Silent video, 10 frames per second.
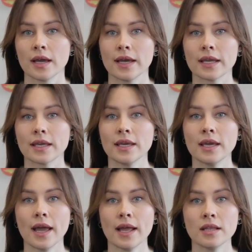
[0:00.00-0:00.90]
A
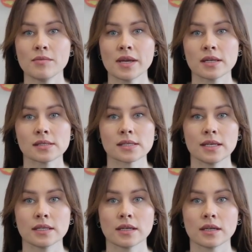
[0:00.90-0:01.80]
key element
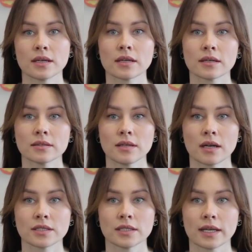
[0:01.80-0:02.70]
in
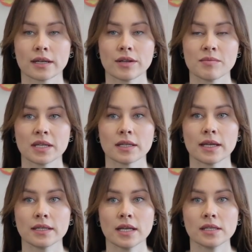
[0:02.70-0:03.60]
conducting a criminal
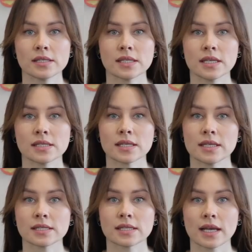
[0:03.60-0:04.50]
analysis
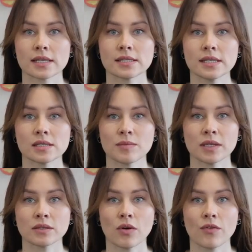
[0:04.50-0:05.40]
is the
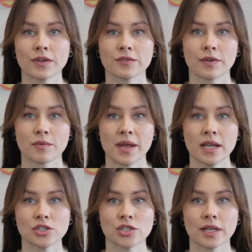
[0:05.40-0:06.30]
assessment of
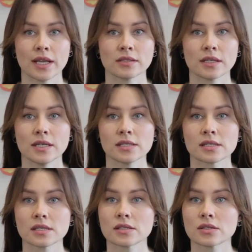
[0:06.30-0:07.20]
information and
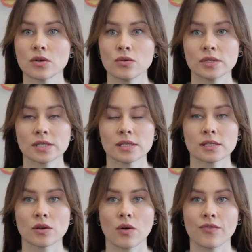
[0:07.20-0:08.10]
its
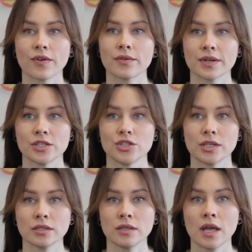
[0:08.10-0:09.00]
sources of
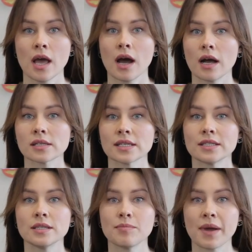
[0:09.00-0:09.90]
origin, as
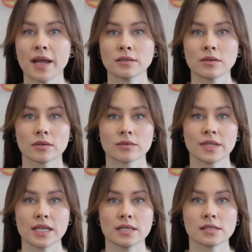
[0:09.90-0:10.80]
it depends on
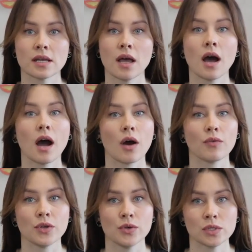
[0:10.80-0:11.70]
these
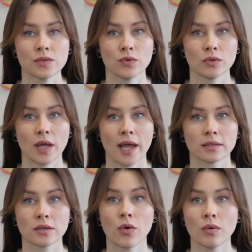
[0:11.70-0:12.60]
how useful
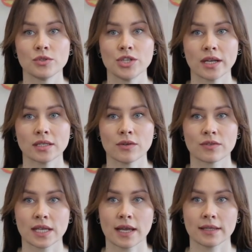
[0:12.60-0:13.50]
and
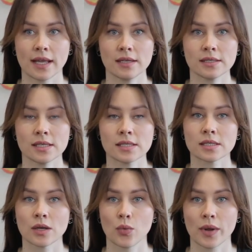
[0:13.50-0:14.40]
objective the
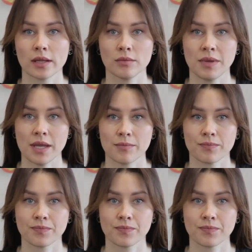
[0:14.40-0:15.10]
analysis will be.